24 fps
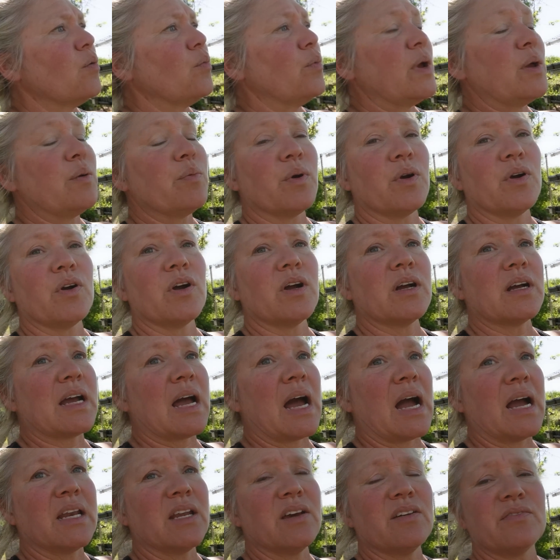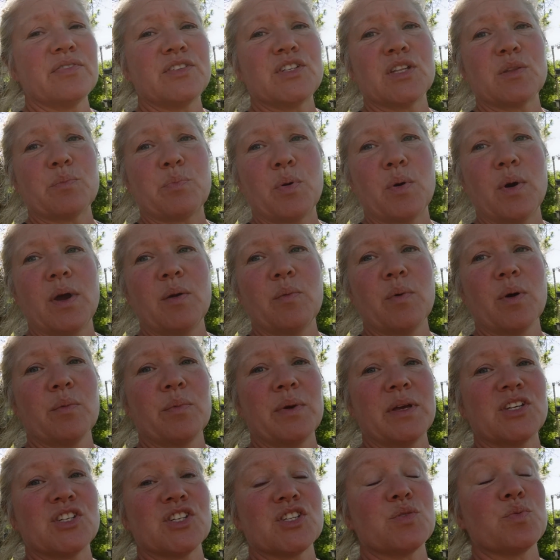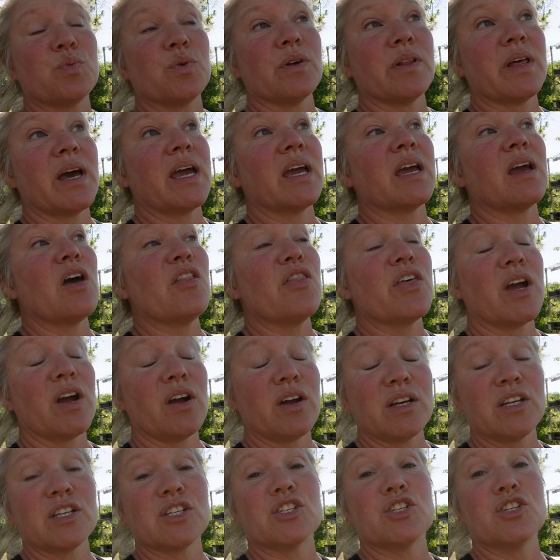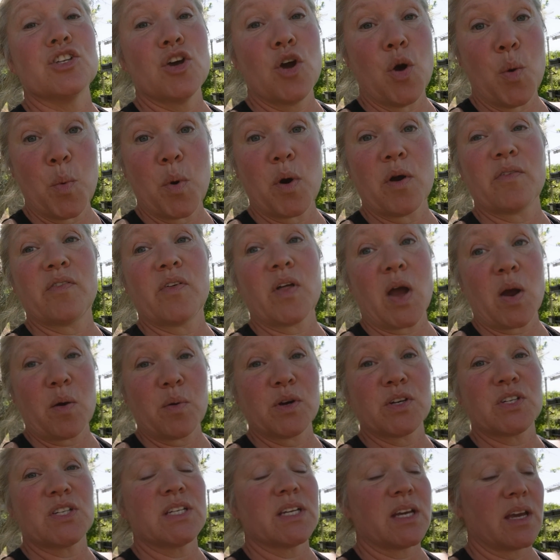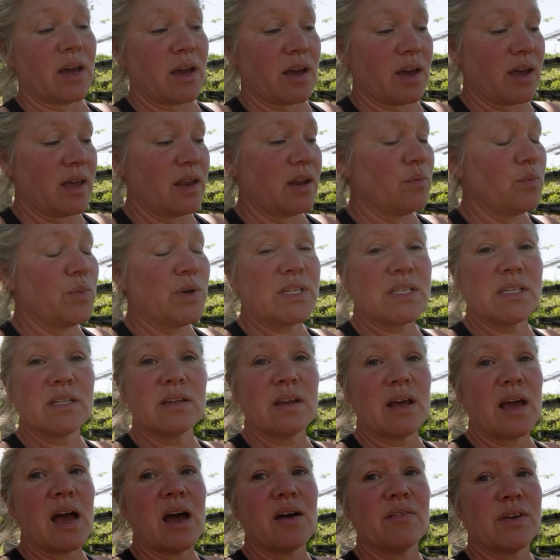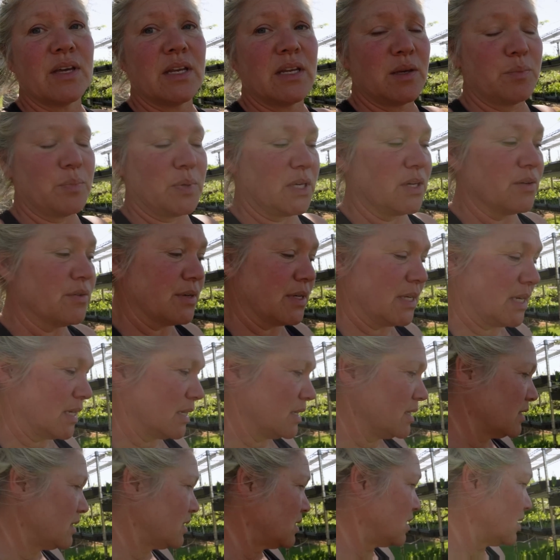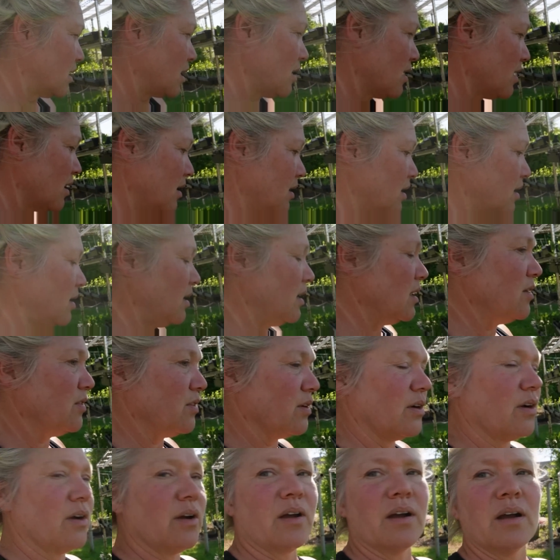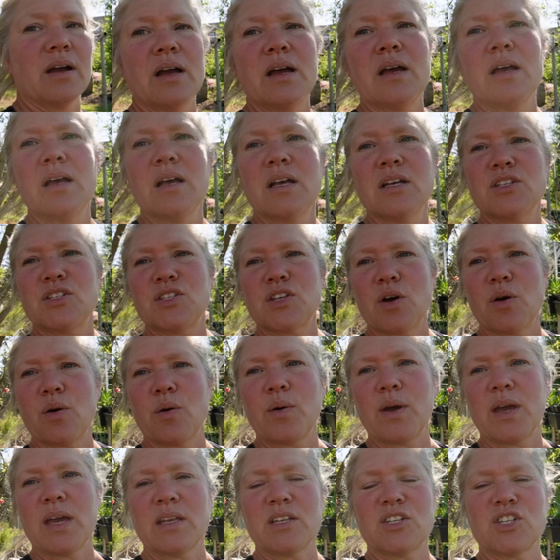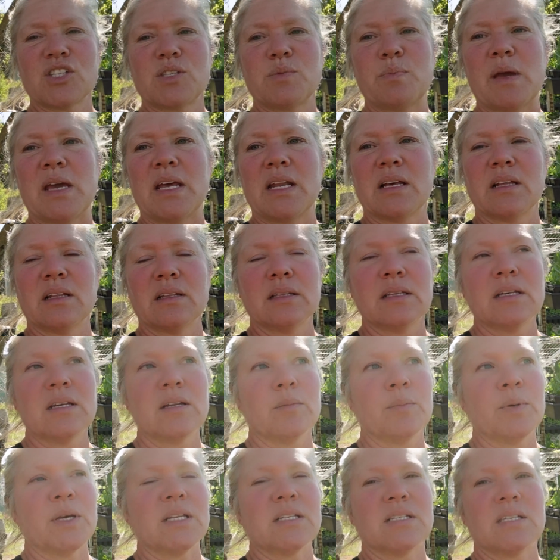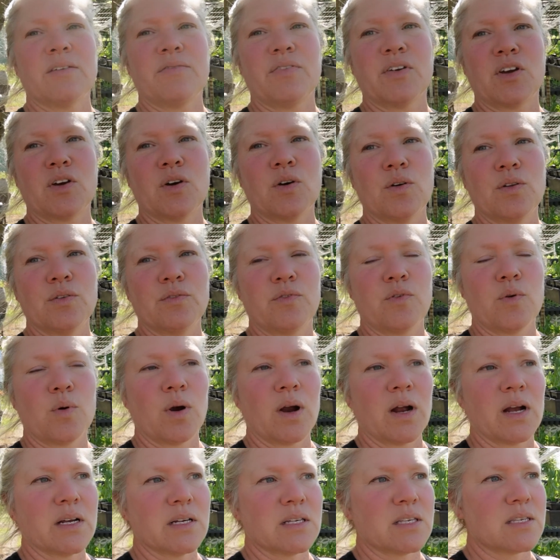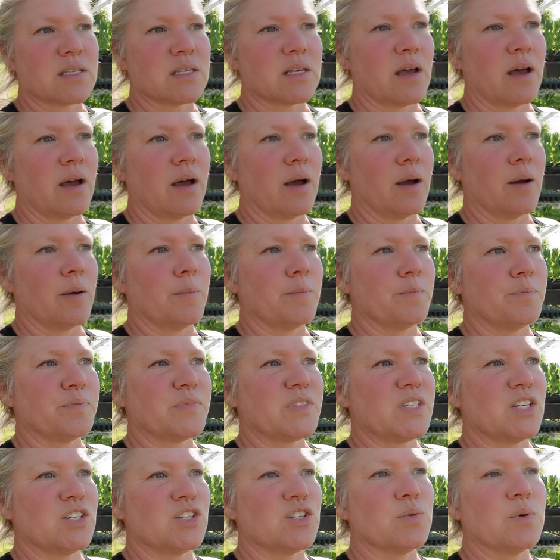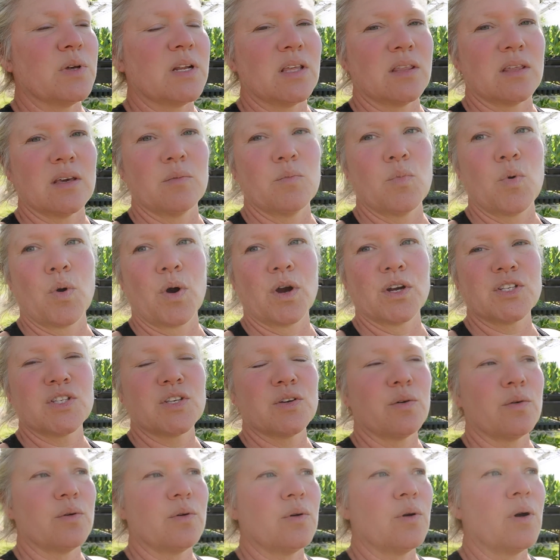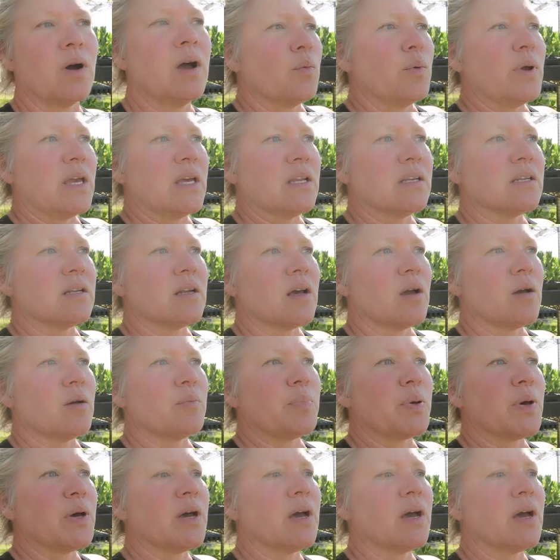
We were kind of to the point where we just were like, there is no more flowers to cut, and we didn't have any peonies to cut either. So it just made it a little bit difficult for us to do anything more. So we ended up